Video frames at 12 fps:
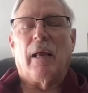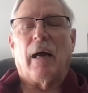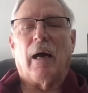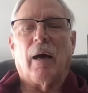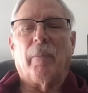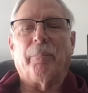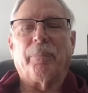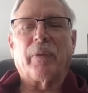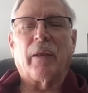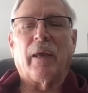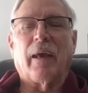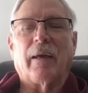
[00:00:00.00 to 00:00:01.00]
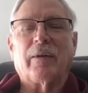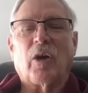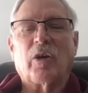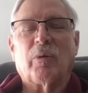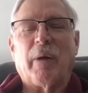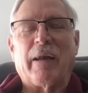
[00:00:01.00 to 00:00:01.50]
Um, I
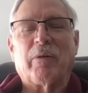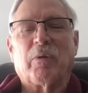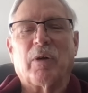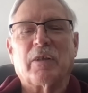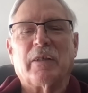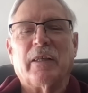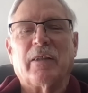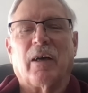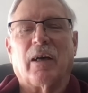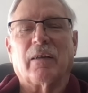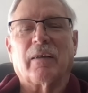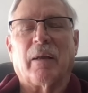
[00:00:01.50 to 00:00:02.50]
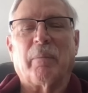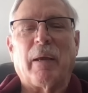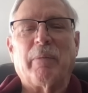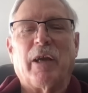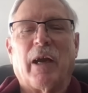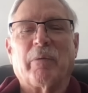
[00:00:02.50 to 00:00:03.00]
talked to him afterwards, and he thought that
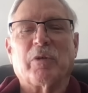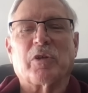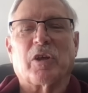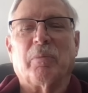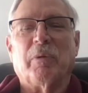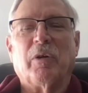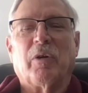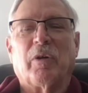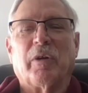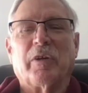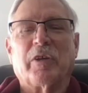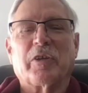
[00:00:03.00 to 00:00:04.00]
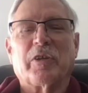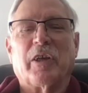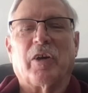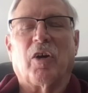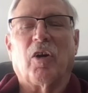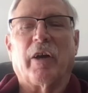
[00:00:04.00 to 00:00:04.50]
maybe I was a commuter and just
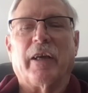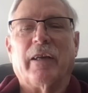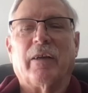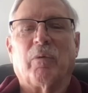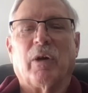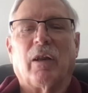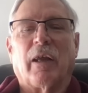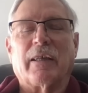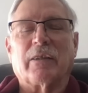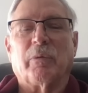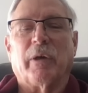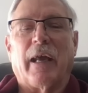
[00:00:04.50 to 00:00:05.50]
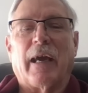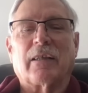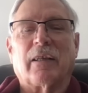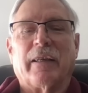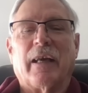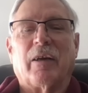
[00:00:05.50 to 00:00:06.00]
in a hurry. He didn't realize that we had
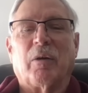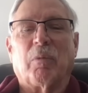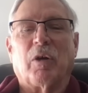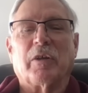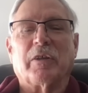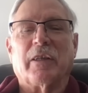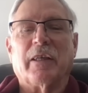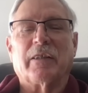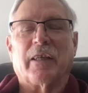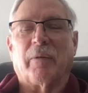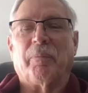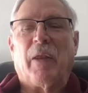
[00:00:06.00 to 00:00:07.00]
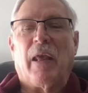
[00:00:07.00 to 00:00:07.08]
actually done an emergency descent.